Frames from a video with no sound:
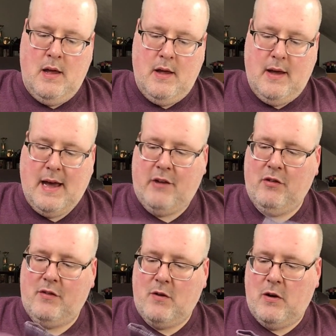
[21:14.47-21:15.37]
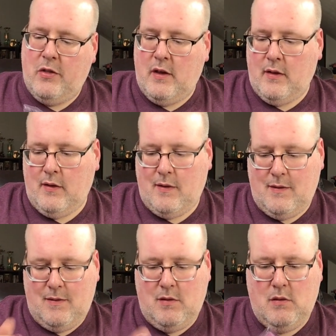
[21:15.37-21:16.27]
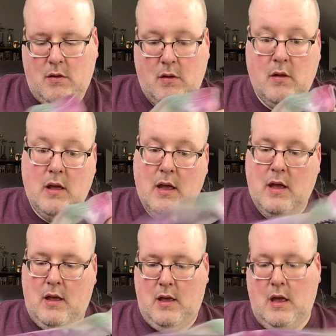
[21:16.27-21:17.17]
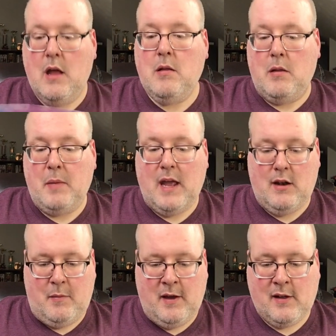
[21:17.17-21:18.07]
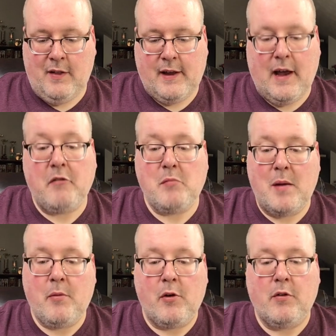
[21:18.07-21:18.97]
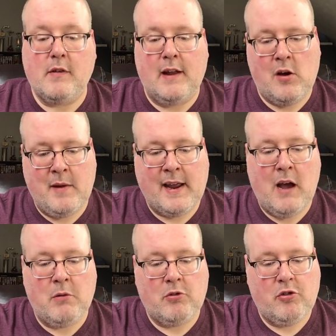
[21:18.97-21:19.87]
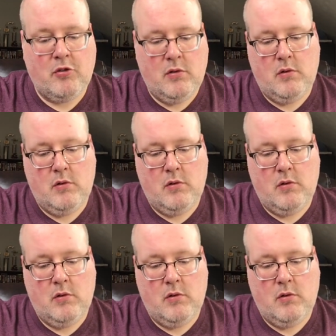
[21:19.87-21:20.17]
I actually started this in the pandemic. Like, I remember sitting on my couch